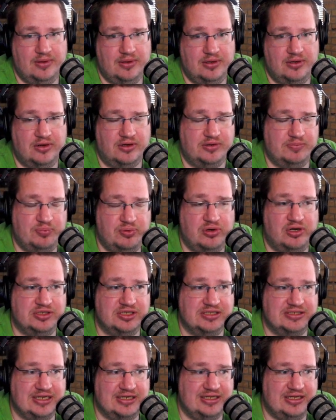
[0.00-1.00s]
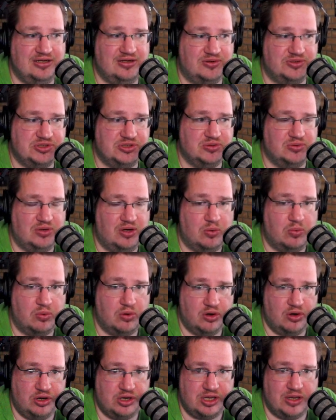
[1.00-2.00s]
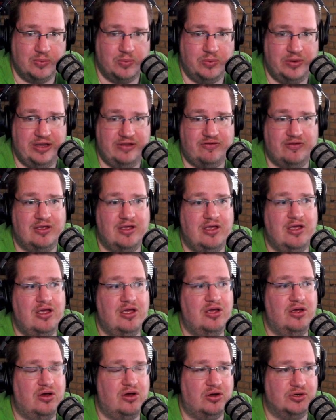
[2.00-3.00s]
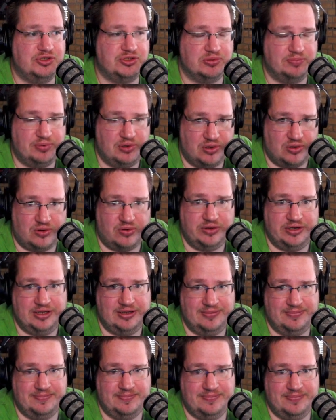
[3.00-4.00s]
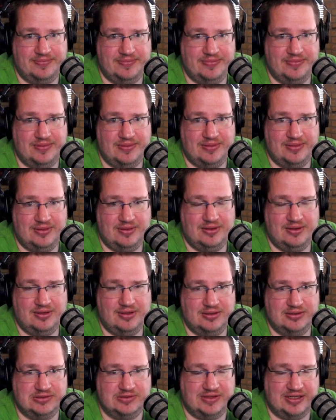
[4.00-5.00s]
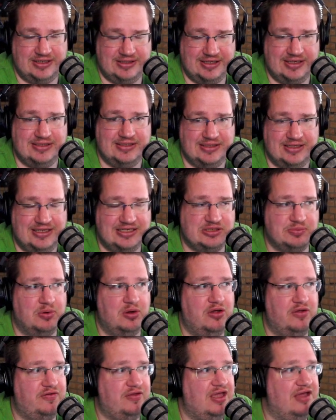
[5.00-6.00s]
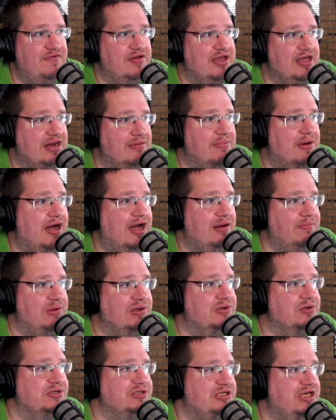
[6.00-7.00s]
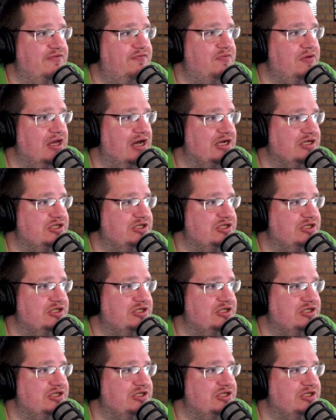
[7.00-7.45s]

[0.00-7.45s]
not projects that they also are working with or supporting. So that, that that's worth having in mind because if we are